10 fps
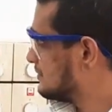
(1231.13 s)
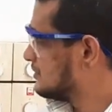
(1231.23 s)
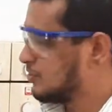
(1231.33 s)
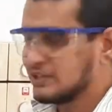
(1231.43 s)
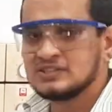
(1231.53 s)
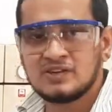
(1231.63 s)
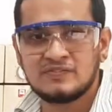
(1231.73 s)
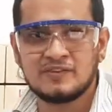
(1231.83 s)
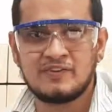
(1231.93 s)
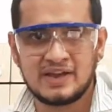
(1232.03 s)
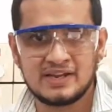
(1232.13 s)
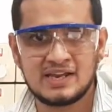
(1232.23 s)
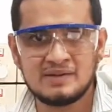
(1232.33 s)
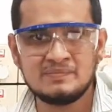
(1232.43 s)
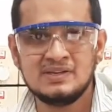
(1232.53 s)
noise of a fire
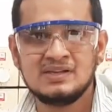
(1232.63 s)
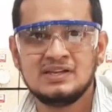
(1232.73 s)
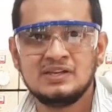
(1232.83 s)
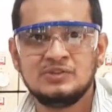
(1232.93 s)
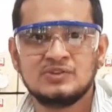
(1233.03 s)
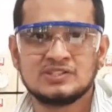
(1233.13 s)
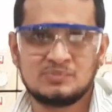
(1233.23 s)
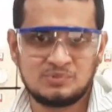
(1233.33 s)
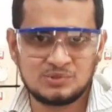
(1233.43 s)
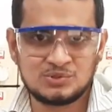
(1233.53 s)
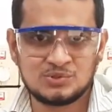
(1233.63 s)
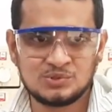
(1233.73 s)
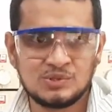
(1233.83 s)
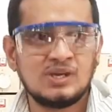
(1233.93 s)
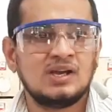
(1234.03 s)
alarm, you are supposed
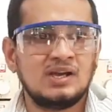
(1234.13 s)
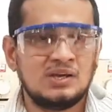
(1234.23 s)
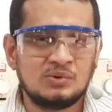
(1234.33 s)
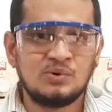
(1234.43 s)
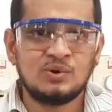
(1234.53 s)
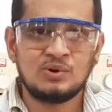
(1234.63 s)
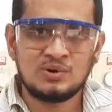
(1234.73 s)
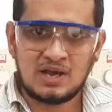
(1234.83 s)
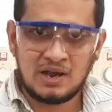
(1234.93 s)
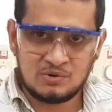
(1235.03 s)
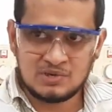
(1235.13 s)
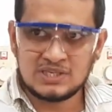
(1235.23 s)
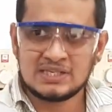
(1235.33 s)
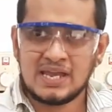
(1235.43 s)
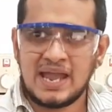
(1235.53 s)
to go
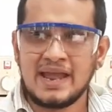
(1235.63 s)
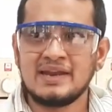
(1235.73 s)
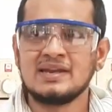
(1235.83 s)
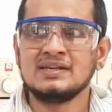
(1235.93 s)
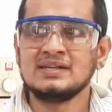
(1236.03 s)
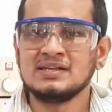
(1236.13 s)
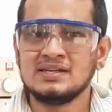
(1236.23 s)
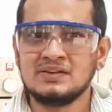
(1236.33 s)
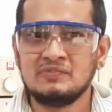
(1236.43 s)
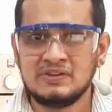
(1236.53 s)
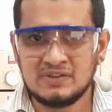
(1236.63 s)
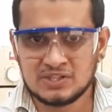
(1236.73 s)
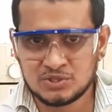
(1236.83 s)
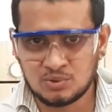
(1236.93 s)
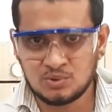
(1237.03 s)
out, and we will
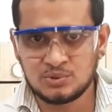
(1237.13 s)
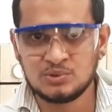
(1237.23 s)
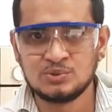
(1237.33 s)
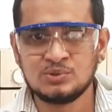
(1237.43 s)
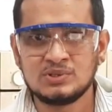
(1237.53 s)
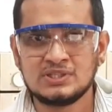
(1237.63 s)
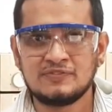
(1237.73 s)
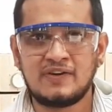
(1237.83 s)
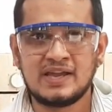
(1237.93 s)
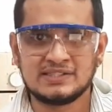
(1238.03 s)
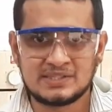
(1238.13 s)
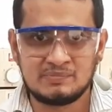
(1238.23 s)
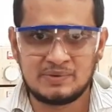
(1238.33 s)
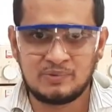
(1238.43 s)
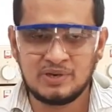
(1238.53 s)
show you the fire
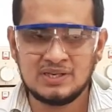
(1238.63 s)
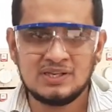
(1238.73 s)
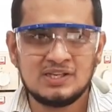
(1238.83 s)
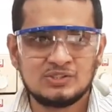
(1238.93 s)
assembly point.